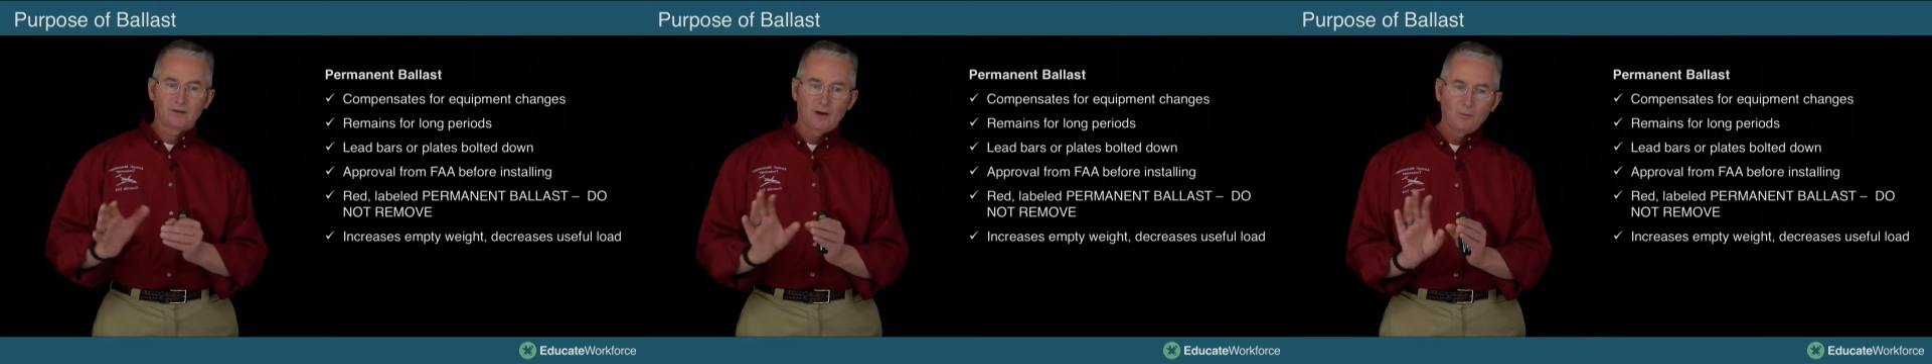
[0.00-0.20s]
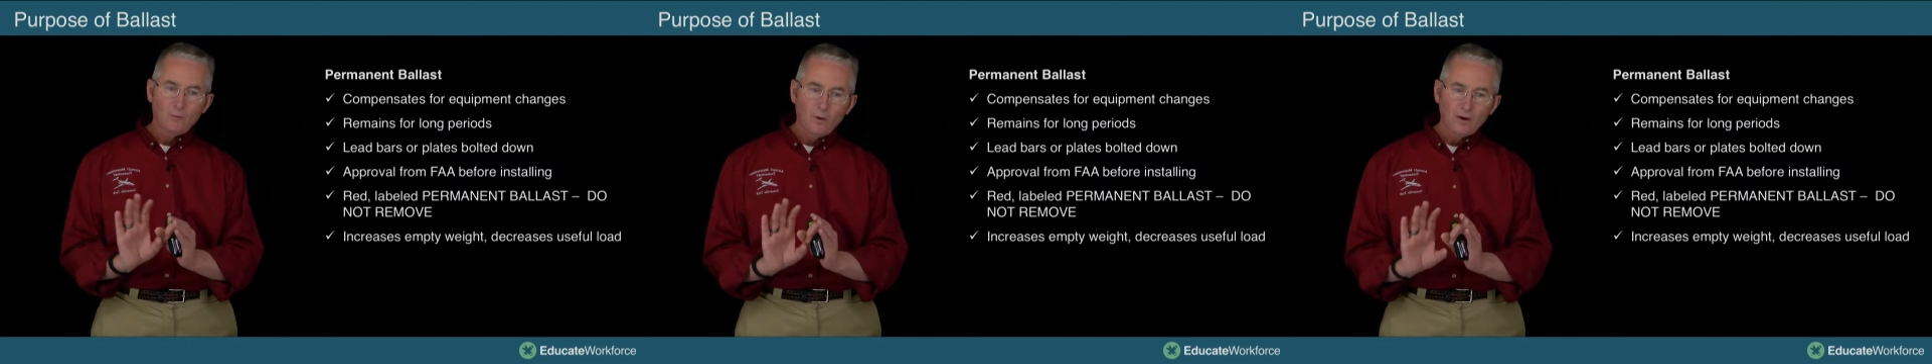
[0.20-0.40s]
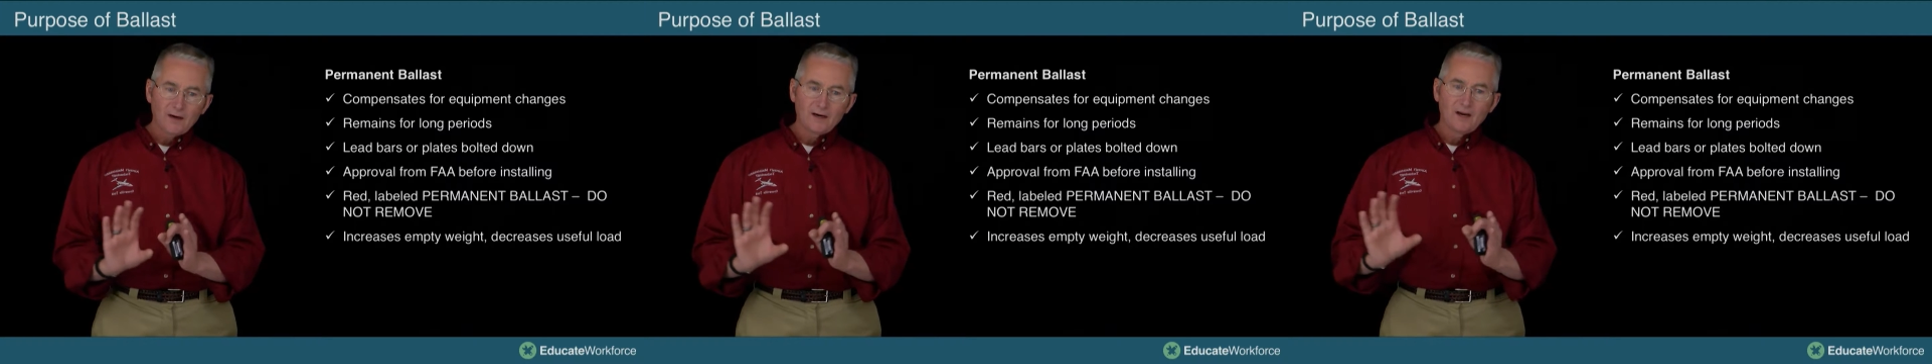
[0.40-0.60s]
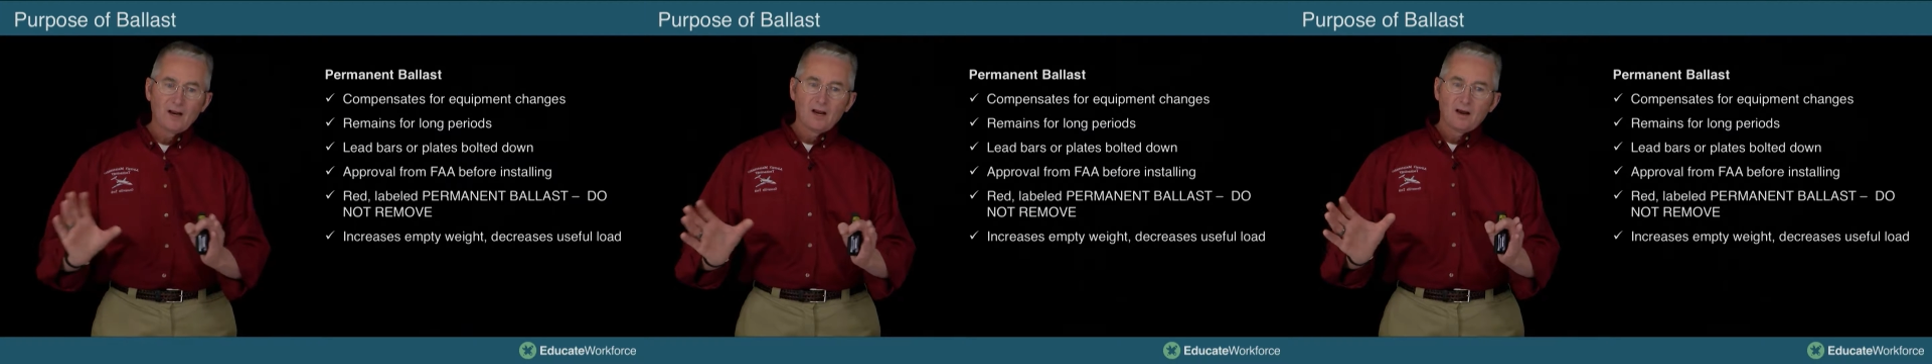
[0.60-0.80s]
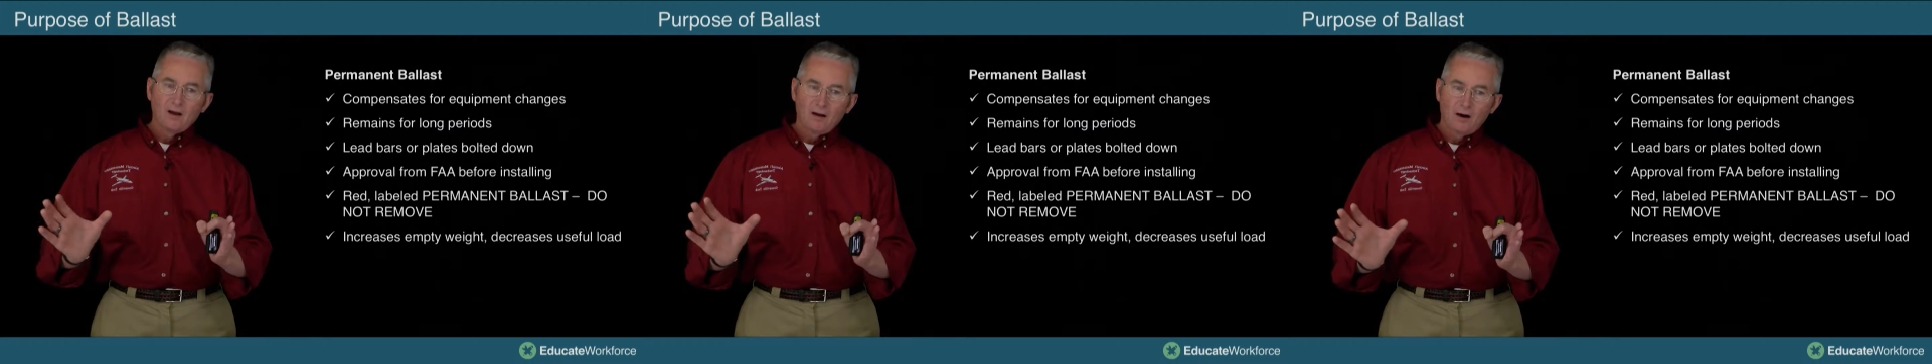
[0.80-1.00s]
I want it
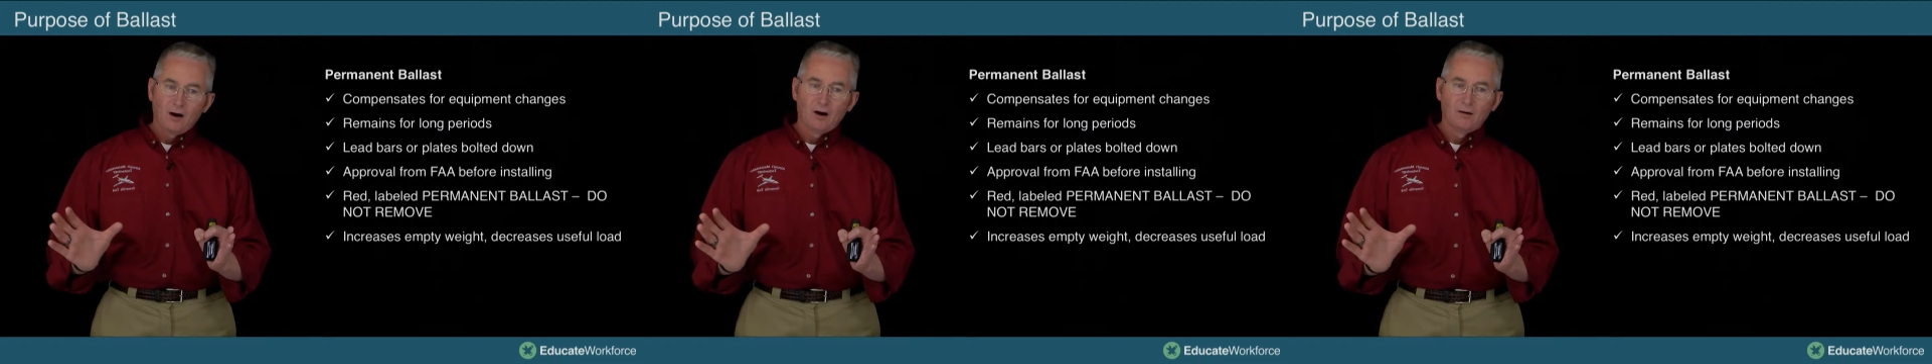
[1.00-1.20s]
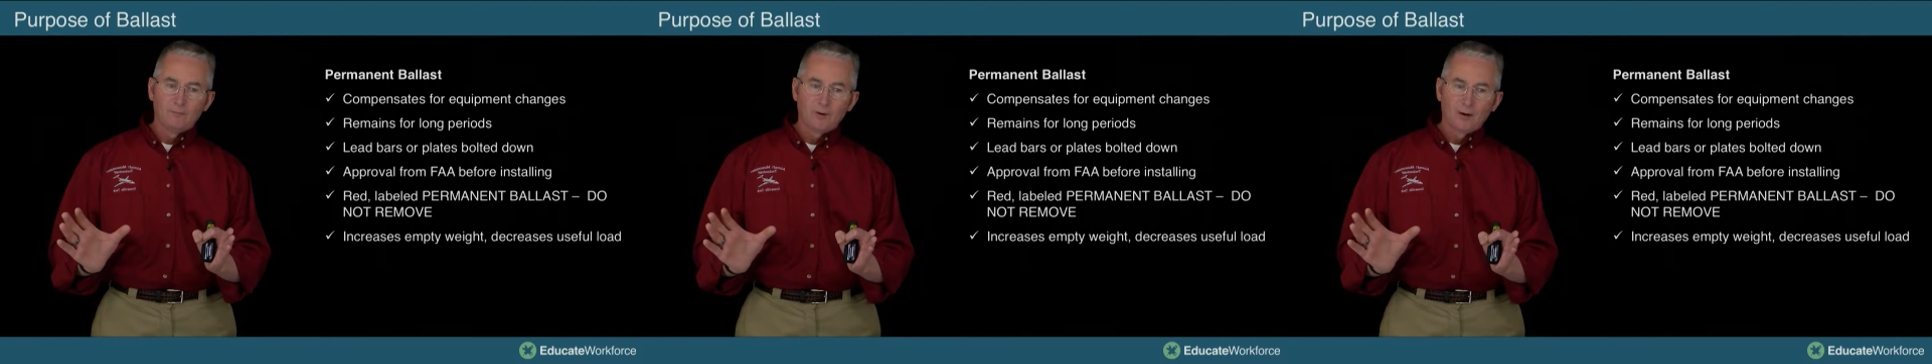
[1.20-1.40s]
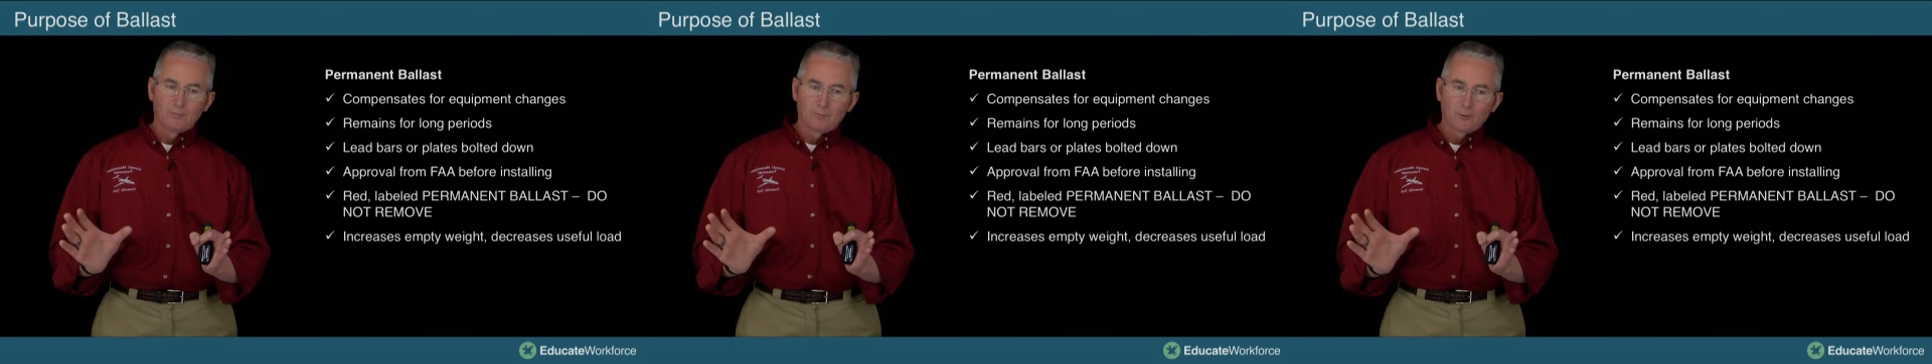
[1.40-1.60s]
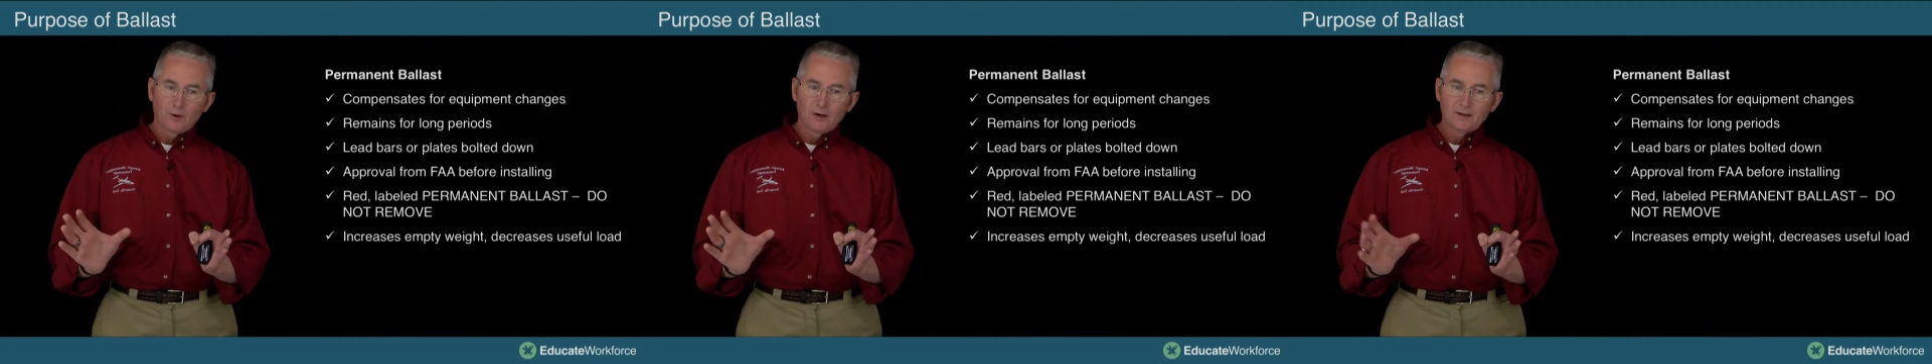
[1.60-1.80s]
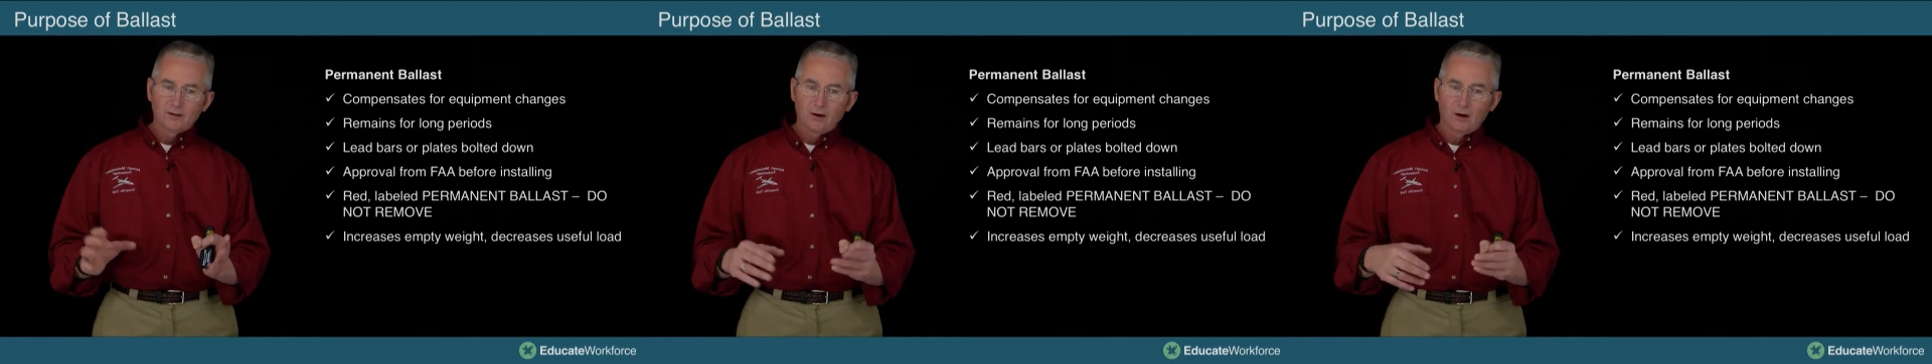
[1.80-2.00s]
a
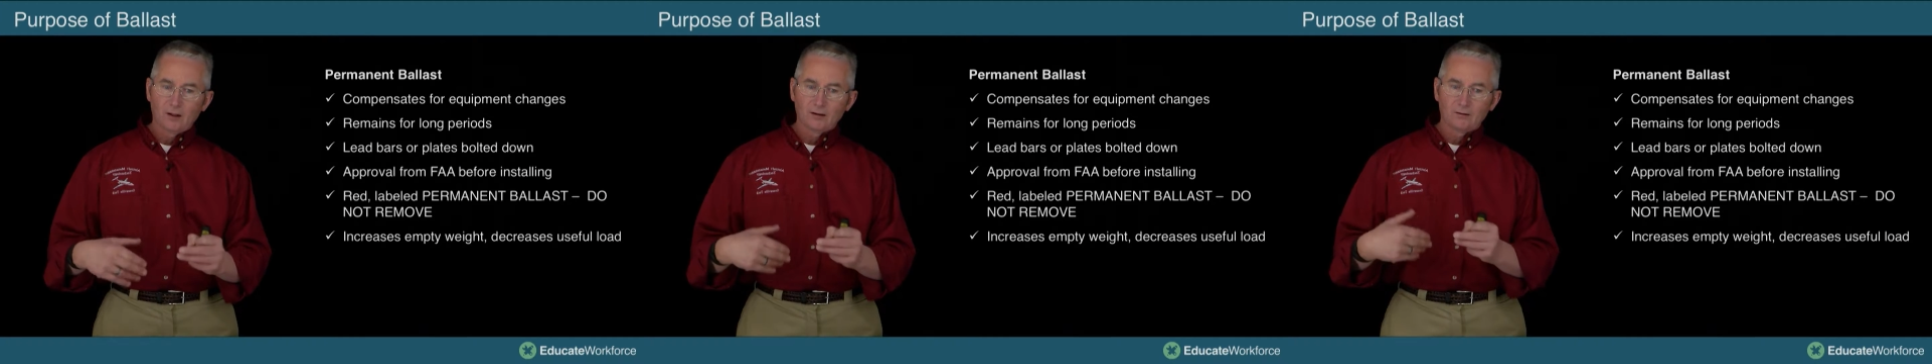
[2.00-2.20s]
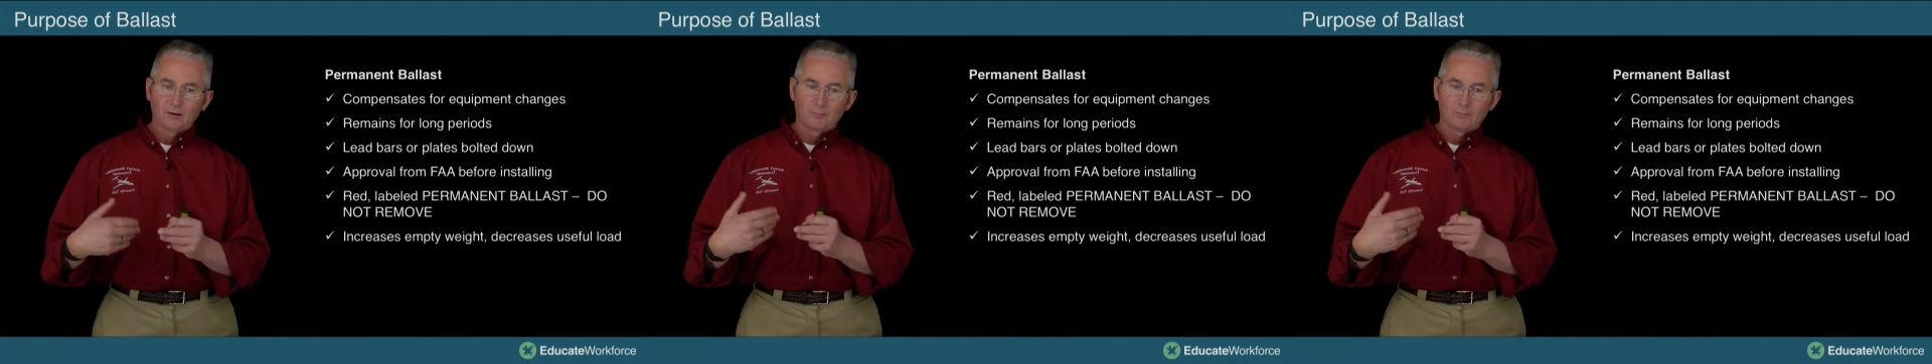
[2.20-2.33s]
bright color,